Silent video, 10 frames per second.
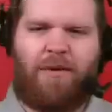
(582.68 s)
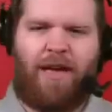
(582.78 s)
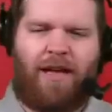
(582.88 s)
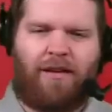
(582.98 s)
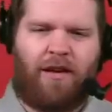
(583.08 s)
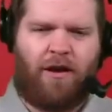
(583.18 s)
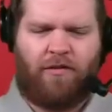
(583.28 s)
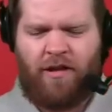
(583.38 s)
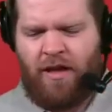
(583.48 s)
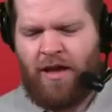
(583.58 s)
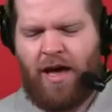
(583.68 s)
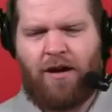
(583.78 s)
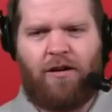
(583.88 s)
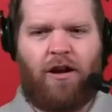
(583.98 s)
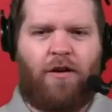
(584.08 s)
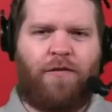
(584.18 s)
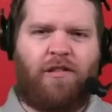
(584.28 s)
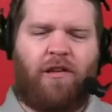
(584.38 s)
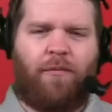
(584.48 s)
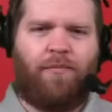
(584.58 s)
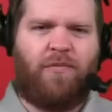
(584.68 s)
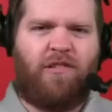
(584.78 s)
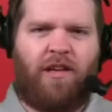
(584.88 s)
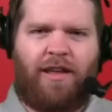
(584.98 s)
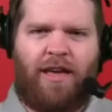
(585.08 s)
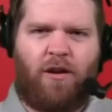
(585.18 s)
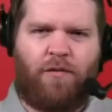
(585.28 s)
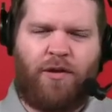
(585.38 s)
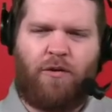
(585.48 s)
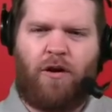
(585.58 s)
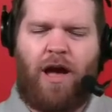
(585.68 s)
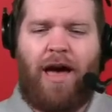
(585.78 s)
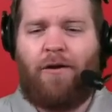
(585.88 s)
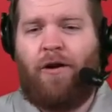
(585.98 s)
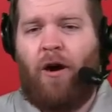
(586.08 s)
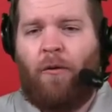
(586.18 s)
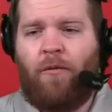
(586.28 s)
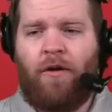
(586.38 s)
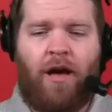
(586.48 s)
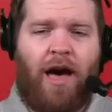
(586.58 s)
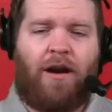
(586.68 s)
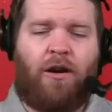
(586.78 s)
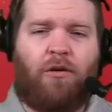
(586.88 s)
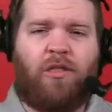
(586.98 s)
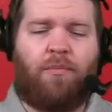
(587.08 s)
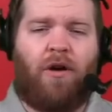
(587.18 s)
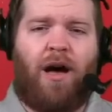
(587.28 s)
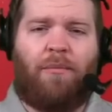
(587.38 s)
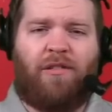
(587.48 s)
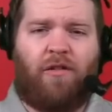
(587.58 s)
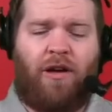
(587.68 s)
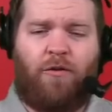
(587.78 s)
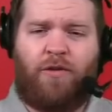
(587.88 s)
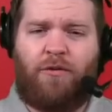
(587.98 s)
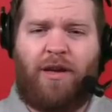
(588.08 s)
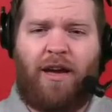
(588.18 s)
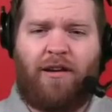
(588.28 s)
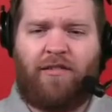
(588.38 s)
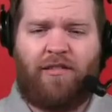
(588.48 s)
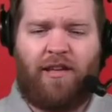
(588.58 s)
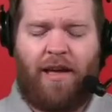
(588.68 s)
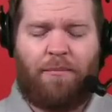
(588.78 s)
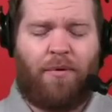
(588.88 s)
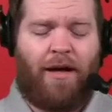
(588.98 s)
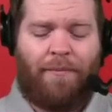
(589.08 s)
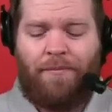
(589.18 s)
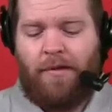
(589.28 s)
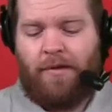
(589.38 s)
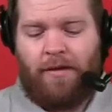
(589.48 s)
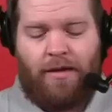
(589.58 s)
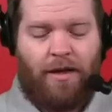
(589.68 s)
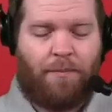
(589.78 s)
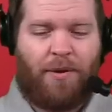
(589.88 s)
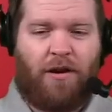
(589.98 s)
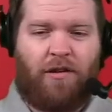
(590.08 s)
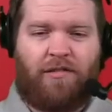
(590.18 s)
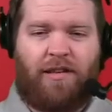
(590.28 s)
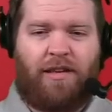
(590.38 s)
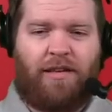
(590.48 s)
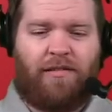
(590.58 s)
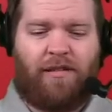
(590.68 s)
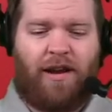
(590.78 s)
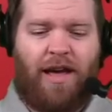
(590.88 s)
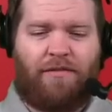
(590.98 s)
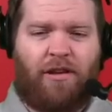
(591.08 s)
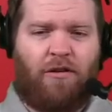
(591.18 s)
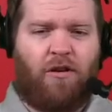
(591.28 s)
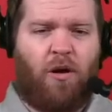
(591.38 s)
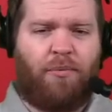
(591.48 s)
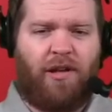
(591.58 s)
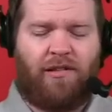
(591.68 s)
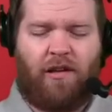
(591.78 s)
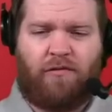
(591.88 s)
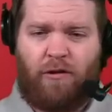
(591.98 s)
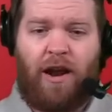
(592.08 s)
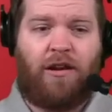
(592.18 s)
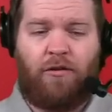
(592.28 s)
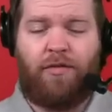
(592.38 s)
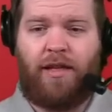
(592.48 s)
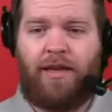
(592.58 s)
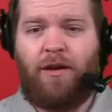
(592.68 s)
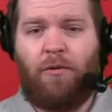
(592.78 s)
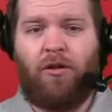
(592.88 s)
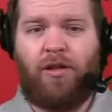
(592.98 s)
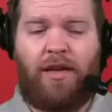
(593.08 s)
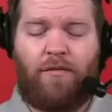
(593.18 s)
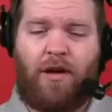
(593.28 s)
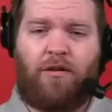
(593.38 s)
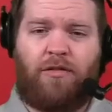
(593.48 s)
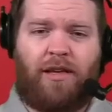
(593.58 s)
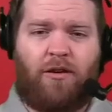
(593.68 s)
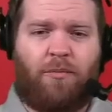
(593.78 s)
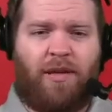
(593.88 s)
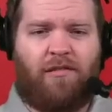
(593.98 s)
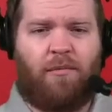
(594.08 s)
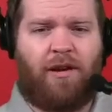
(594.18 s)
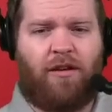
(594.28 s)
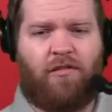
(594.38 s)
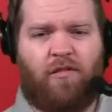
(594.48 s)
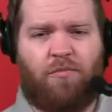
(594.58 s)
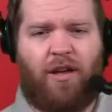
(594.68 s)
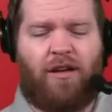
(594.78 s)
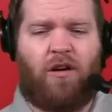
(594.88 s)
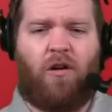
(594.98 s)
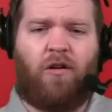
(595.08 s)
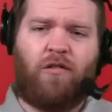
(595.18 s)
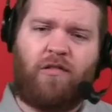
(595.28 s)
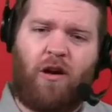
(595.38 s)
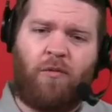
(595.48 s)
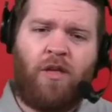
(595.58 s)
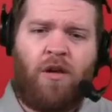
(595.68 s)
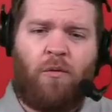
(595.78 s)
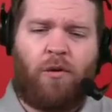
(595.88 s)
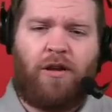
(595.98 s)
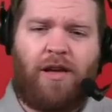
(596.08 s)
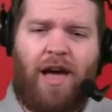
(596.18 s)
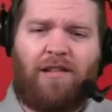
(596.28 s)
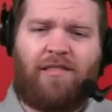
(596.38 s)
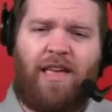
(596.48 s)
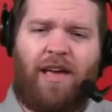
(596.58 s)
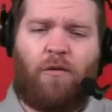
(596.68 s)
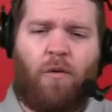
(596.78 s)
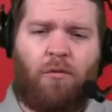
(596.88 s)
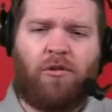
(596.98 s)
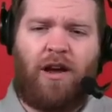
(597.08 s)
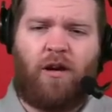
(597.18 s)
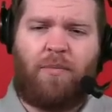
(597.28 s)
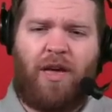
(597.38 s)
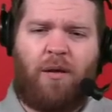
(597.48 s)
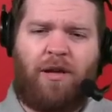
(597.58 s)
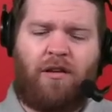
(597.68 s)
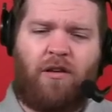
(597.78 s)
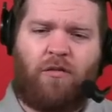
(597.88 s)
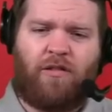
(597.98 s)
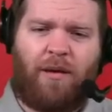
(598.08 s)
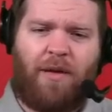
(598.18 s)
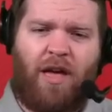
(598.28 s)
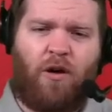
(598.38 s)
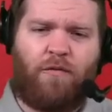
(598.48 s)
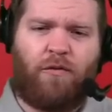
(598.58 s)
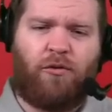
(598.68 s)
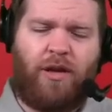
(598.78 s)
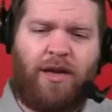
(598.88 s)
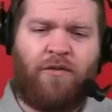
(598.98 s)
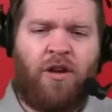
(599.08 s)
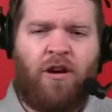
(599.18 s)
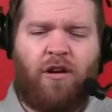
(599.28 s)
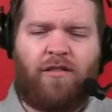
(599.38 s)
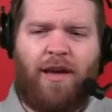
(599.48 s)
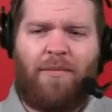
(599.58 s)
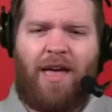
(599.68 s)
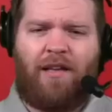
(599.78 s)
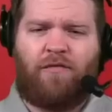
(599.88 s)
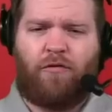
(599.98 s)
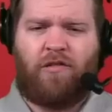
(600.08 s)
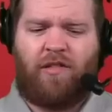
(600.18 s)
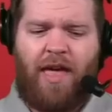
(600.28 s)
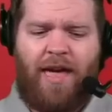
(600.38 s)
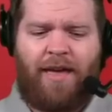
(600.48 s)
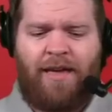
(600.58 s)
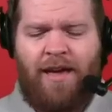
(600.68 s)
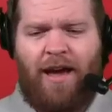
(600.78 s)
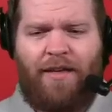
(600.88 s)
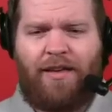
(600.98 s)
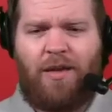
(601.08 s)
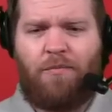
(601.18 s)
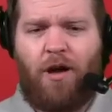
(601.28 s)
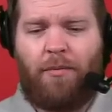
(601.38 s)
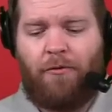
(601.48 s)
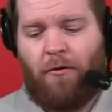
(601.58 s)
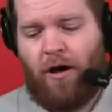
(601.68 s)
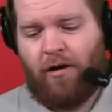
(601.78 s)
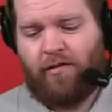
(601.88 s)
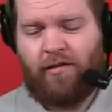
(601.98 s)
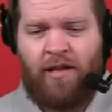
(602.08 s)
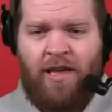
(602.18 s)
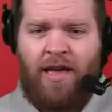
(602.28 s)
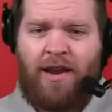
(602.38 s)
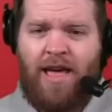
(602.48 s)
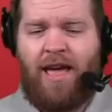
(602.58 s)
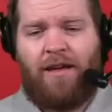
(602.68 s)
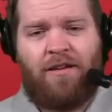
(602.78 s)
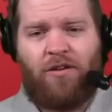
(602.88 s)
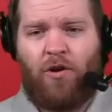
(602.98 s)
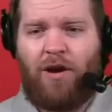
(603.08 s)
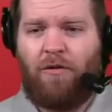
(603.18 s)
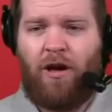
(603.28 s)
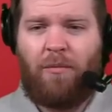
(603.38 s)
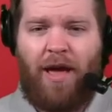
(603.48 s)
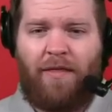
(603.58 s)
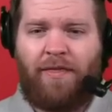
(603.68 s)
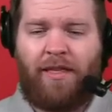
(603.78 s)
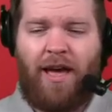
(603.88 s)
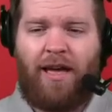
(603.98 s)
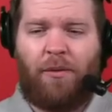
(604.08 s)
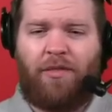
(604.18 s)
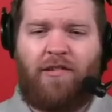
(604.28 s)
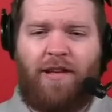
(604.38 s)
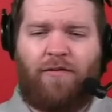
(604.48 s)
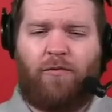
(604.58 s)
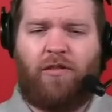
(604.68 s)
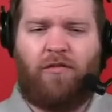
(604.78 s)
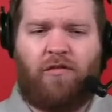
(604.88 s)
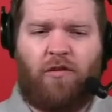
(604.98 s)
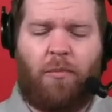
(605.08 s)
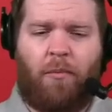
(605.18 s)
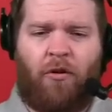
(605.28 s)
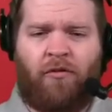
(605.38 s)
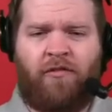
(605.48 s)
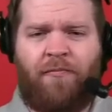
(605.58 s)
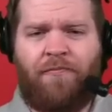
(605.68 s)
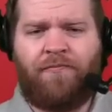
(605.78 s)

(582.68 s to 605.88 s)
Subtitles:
be a head coach. I don't know if he's a shitty interviewer. I don't know. I don't know what the problem is, or interviewee, I should say. But it appears he's going to have to go call plays elsewhere, and I do think he will leave. I do think he'll be someone else's play caller. So what do you guys think? What will Eric Bieniemy do? Type L for leave or type S for stay? I think he probably walks. And, hey, great run, man. The guy helped the Chiefs win two Super Bowls.